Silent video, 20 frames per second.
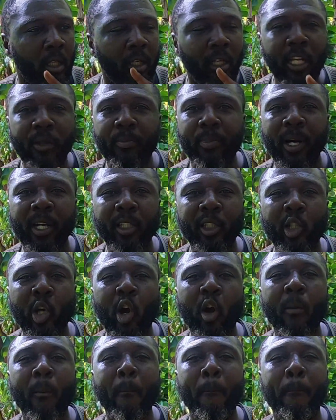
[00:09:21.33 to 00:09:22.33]
lip and
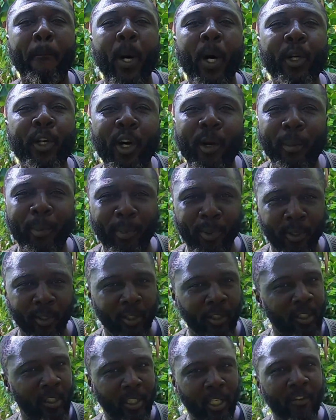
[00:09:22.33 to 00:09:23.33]
tongue burn up.
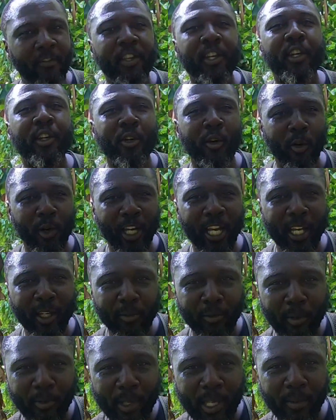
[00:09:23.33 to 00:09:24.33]
Yes. You don't know where you
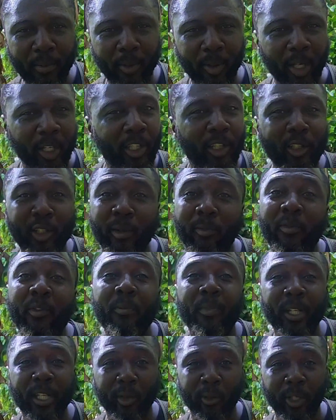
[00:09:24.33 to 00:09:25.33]
are my people and something to
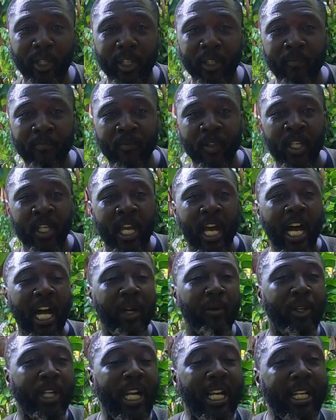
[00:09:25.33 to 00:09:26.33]
play with. Because
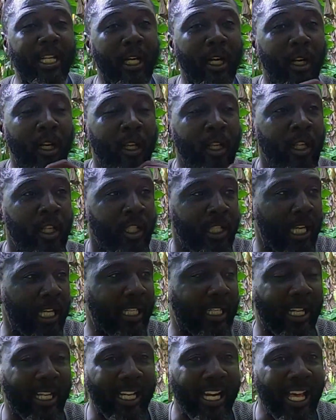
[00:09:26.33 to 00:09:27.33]
and when you're little yeah,
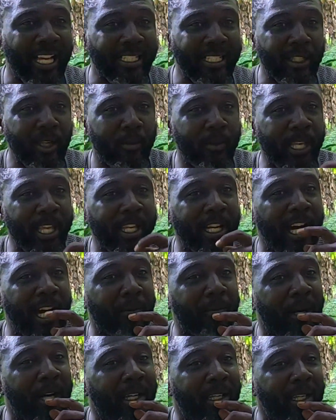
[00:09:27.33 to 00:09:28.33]
like a glass It's something to hang
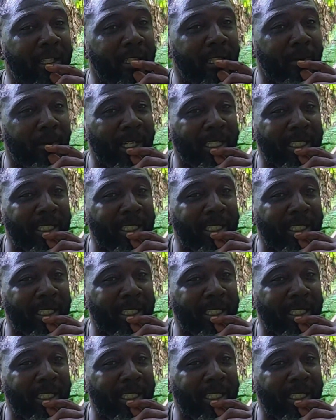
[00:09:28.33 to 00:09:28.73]
on by yes. Uh, your